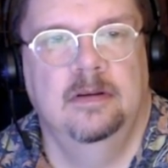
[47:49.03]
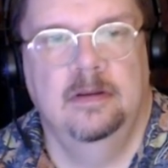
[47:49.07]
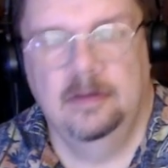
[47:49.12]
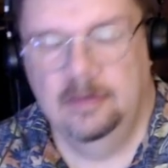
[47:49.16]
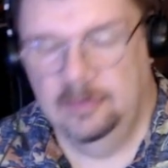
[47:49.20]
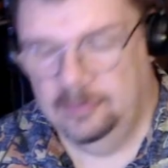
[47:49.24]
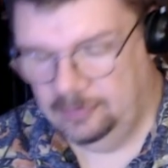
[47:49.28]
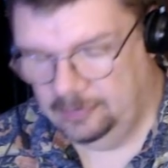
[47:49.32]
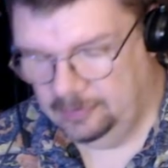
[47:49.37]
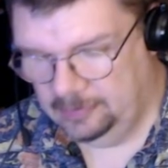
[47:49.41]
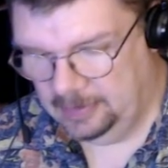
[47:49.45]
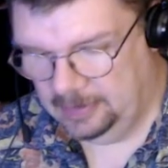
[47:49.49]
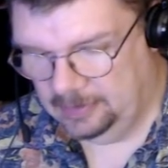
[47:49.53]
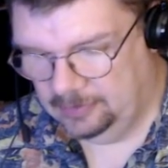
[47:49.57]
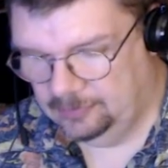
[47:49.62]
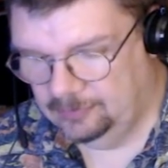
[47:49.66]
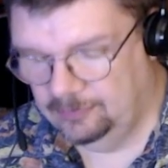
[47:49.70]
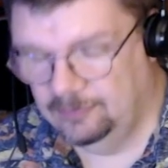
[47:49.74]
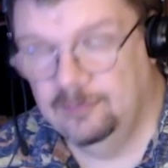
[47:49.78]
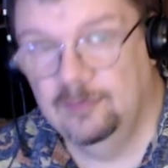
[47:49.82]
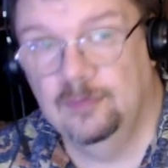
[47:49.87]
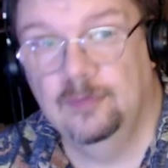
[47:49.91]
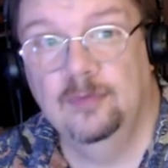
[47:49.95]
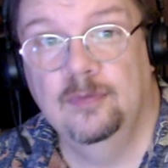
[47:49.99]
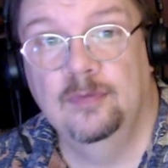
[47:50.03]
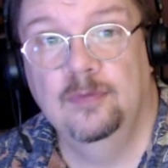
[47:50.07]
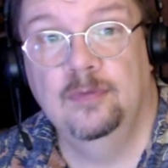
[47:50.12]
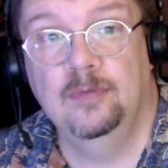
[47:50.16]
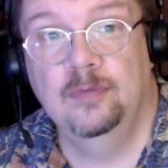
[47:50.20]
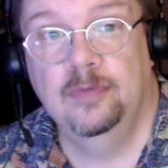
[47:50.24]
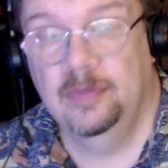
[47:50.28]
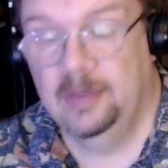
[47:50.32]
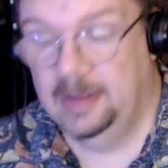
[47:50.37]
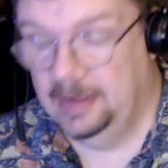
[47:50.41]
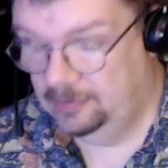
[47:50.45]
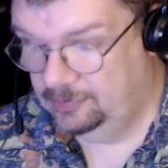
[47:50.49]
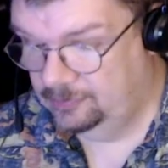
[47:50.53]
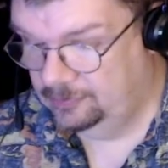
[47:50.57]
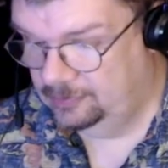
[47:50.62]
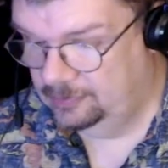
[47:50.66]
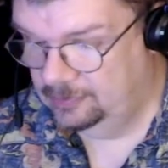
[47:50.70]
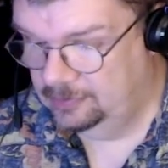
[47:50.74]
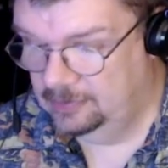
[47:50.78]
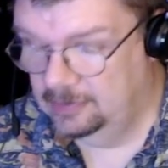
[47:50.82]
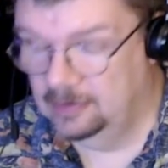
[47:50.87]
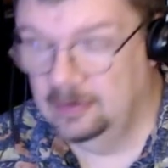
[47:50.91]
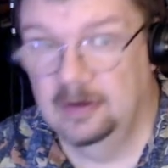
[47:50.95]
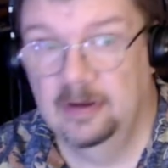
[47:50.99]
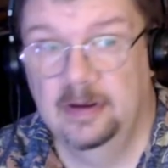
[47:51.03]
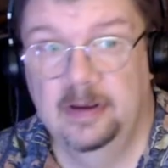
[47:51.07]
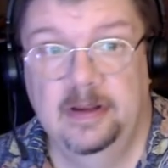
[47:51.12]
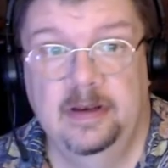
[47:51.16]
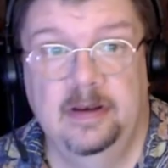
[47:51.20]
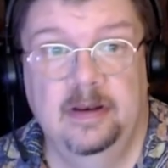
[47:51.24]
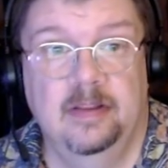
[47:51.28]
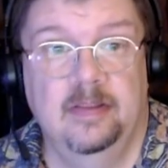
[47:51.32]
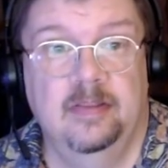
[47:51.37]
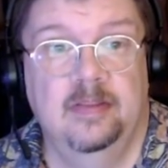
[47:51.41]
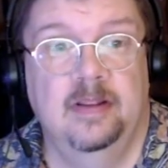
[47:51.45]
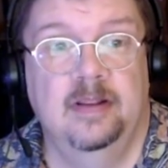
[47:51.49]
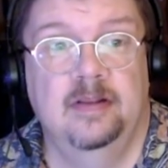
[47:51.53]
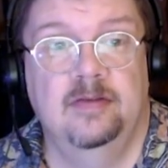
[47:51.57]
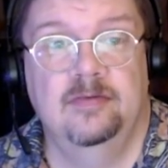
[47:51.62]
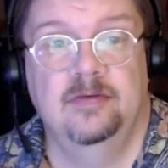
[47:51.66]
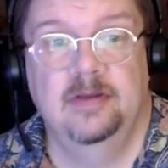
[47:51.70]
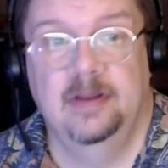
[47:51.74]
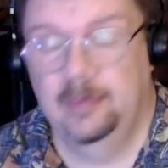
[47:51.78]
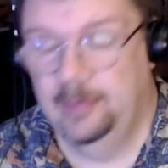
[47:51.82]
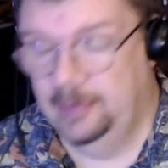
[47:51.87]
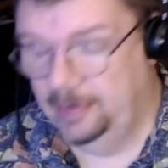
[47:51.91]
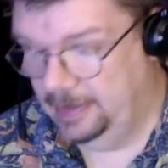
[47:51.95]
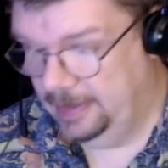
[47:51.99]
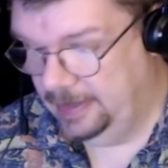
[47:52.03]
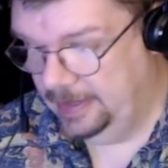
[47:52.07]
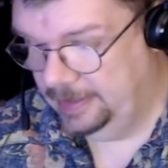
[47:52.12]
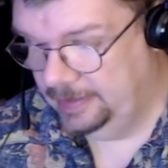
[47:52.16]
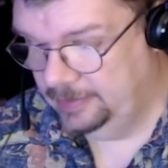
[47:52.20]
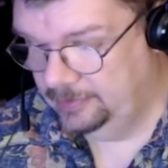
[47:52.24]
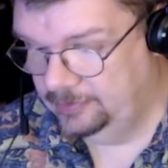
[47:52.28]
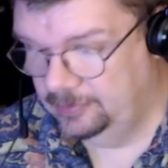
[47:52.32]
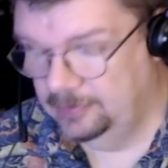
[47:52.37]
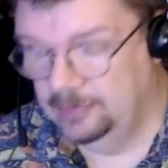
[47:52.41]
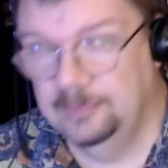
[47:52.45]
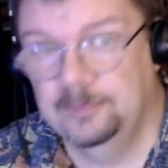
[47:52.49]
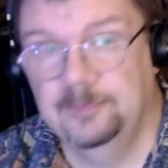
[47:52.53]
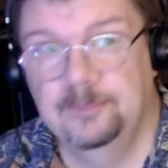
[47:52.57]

So that's 4, that's 9, that's now an 8.